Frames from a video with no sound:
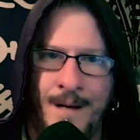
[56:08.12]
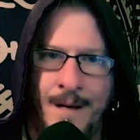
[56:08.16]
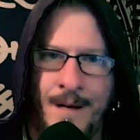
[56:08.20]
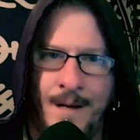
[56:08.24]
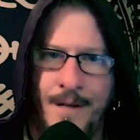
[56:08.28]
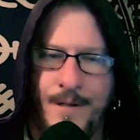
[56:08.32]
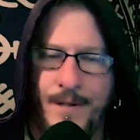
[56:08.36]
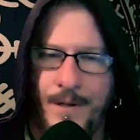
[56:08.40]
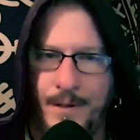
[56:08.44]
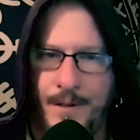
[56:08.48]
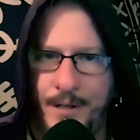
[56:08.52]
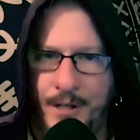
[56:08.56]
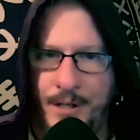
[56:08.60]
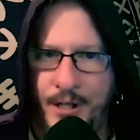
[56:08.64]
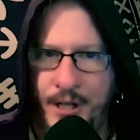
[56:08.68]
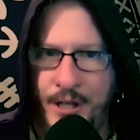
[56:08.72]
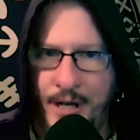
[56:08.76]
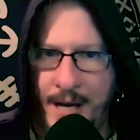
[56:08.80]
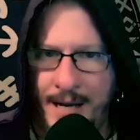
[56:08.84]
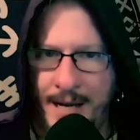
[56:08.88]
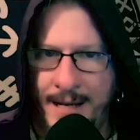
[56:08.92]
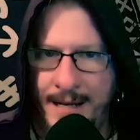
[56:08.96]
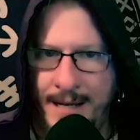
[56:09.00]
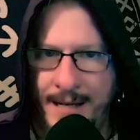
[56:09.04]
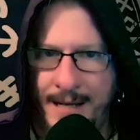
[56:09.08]
So to
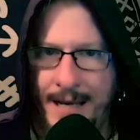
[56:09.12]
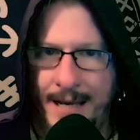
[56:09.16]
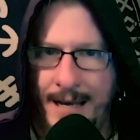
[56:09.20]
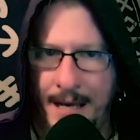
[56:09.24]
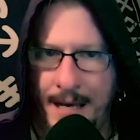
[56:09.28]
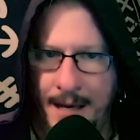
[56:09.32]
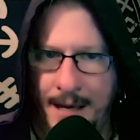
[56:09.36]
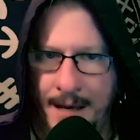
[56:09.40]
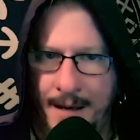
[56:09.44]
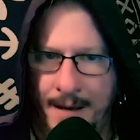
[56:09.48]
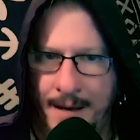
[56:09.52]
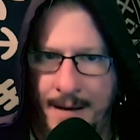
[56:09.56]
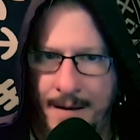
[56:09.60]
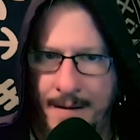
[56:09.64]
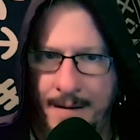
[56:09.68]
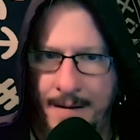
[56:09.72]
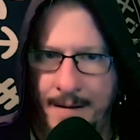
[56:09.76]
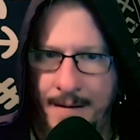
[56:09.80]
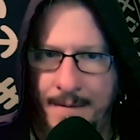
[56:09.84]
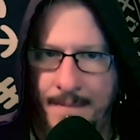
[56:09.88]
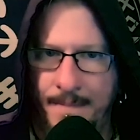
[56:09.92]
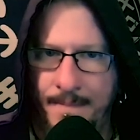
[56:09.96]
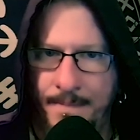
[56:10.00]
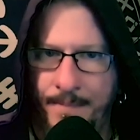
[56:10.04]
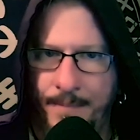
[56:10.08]
Janet King,
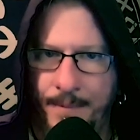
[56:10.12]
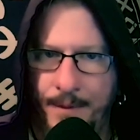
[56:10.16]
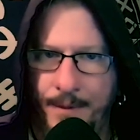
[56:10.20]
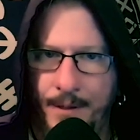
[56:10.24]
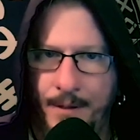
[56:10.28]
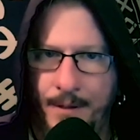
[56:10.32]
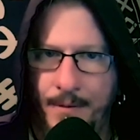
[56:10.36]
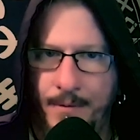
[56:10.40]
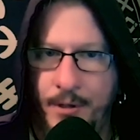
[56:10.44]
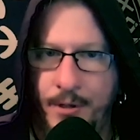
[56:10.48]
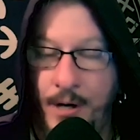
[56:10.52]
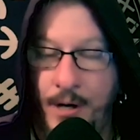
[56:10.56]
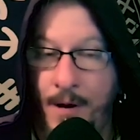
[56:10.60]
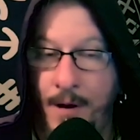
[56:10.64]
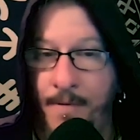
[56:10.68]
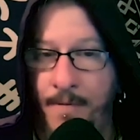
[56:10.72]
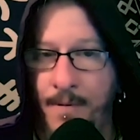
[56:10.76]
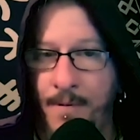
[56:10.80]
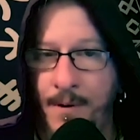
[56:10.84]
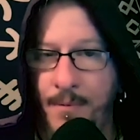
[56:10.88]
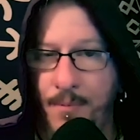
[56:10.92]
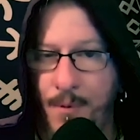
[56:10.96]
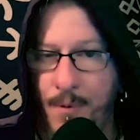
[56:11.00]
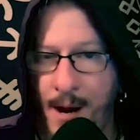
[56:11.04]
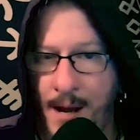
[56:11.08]
to
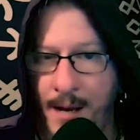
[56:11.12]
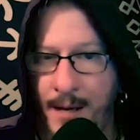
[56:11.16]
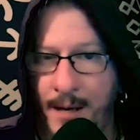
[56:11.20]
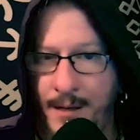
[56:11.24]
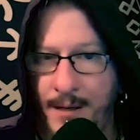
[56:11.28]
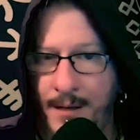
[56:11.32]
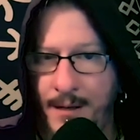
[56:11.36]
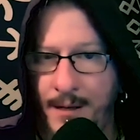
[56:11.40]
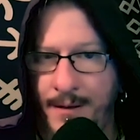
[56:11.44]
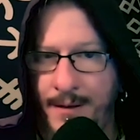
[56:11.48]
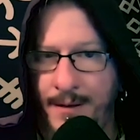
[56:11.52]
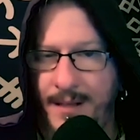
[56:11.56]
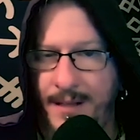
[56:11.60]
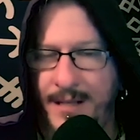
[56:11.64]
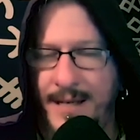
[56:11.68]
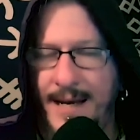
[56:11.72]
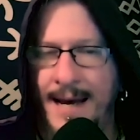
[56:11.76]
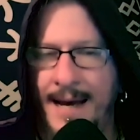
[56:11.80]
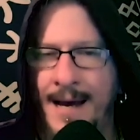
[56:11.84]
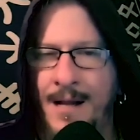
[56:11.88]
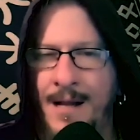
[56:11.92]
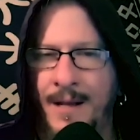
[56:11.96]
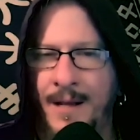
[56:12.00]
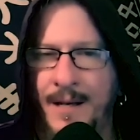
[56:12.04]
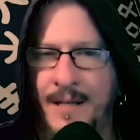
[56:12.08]
Jeffrey Wright, and to
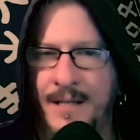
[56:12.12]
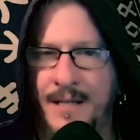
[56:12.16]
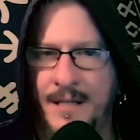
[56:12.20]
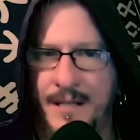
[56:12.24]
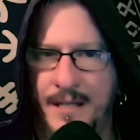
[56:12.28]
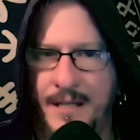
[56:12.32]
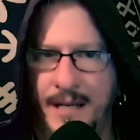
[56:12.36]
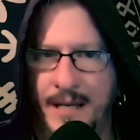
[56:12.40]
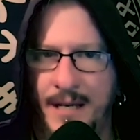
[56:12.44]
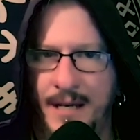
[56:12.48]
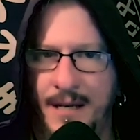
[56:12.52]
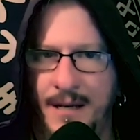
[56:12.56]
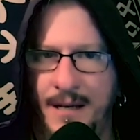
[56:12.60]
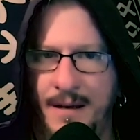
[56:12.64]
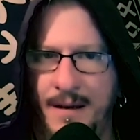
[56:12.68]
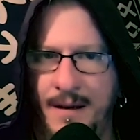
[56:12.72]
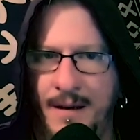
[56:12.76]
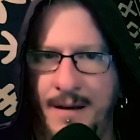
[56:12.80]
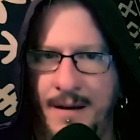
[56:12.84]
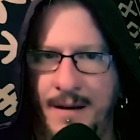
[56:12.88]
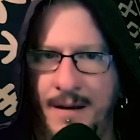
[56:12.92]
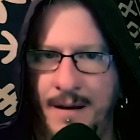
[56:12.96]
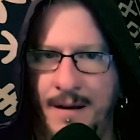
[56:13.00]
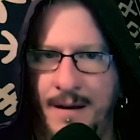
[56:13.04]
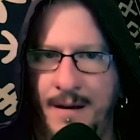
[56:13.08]
Alex D,
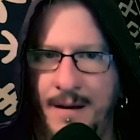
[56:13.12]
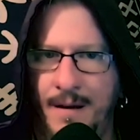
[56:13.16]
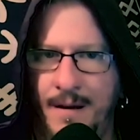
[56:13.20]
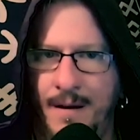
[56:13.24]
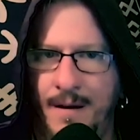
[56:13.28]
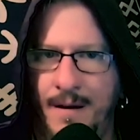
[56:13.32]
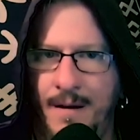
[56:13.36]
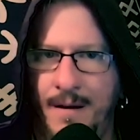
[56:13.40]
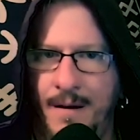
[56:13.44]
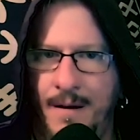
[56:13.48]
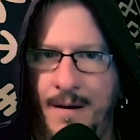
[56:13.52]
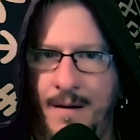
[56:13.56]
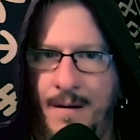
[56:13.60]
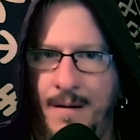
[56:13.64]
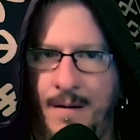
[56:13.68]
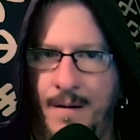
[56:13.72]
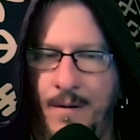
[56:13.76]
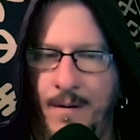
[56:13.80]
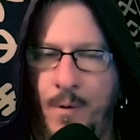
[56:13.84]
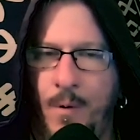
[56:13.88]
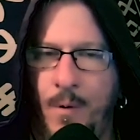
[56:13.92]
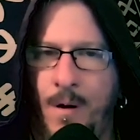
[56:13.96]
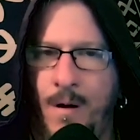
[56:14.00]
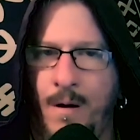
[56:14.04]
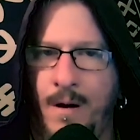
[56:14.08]

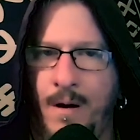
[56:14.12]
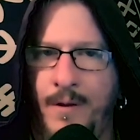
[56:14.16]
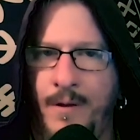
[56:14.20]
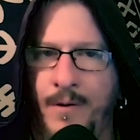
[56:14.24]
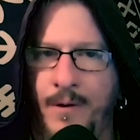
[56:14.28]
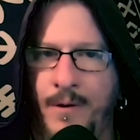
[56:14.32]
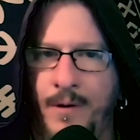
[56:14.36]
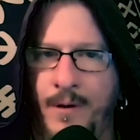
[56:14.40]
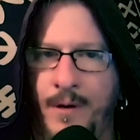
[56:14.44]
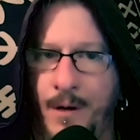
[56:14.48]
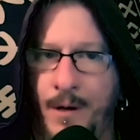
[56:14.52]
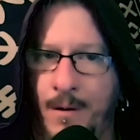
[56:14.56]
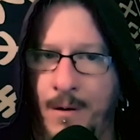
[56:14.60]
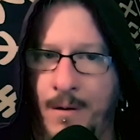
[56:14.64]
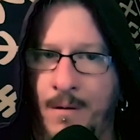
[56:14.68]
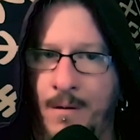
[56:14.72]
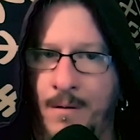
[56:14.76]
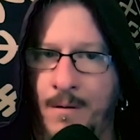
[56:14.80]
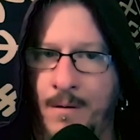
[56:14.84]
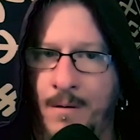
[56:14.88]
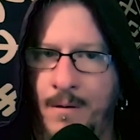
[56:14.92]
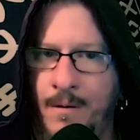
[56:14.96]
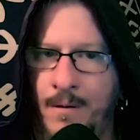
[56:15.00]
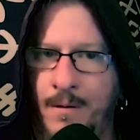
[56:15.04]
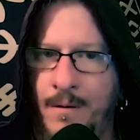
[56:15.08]
who are either
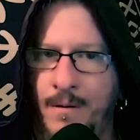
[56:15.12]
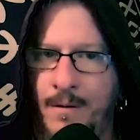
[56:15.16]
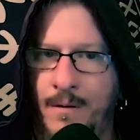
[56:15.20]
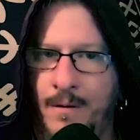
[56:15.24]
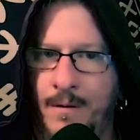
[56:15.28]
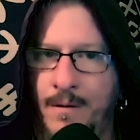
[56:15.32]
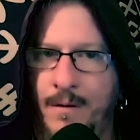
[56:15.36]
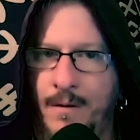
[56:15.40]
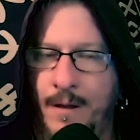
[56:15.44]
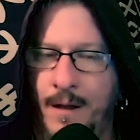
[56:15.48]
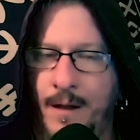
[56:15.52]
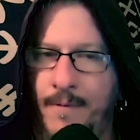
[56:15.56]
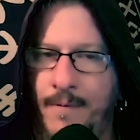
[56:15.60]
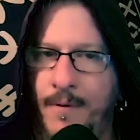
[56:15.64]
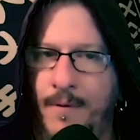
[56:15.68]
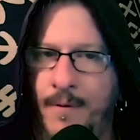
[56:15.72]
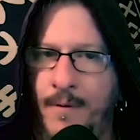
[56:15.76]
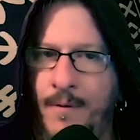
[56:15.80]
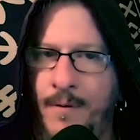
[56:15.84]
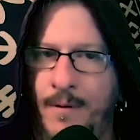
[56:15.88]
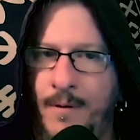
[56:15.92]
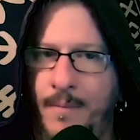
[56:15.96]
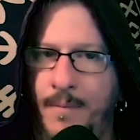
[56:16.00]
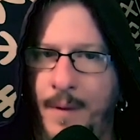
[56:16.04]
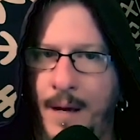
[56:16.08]
Jarl level
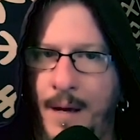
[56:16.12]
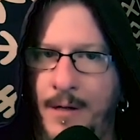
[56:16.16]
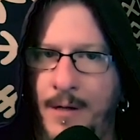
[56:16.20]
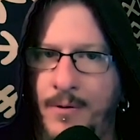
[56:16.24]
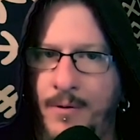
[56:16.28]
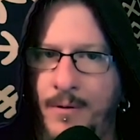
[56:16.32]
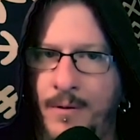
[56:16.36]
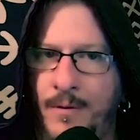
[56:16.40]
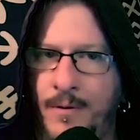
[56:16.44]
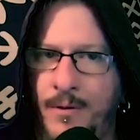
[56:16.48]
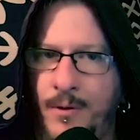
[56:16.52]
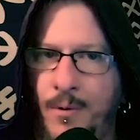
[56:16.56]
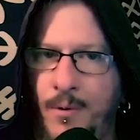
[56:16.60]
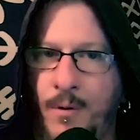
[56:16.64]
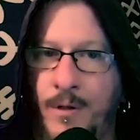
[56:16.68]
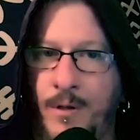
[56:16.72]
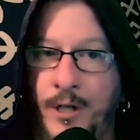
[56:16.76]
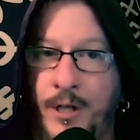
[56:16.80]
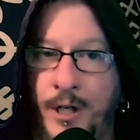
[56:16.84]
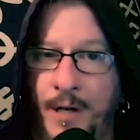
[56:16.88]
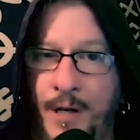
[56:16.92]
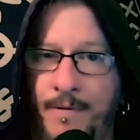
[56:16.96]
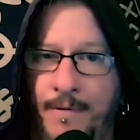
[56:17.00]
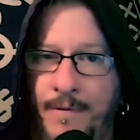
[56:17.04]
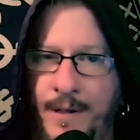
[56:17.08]
patrons or
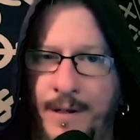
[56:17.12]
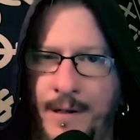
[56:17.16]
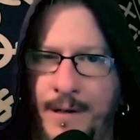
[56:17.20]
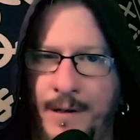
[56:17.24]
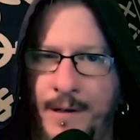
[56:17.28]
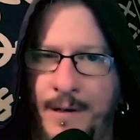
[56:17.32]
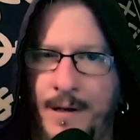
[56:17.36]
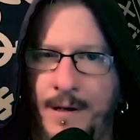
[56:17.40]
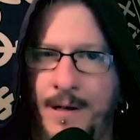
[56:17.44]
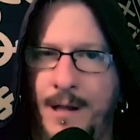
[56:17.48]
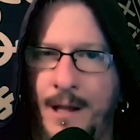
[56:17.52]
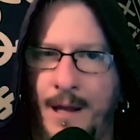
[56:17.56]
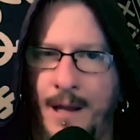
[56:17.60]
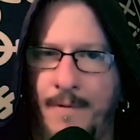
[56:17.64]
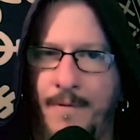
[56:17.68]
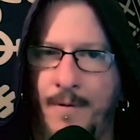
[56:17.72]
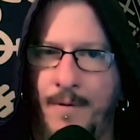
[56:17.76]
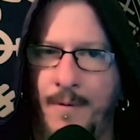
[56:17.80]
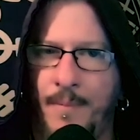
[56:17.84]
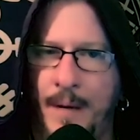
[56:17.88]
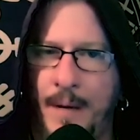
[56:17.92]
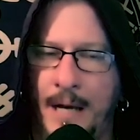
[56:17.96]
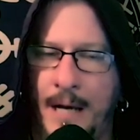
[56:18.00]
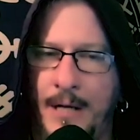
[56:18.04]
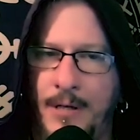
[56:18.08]
chieftain level
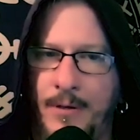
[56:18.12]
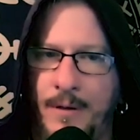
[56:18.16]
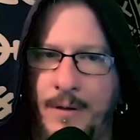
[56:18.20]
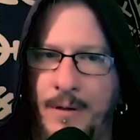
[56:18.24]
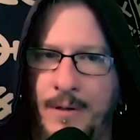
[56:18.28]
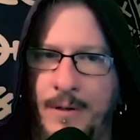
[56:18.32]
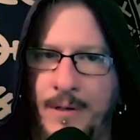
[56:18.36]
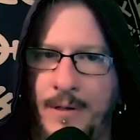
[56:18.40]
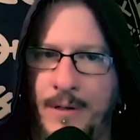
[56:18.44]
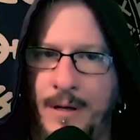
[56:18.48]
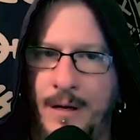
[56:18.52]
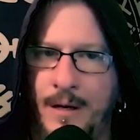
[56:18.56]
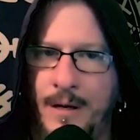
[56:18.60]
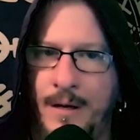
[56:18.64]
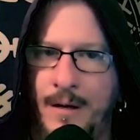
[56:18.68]
patrons.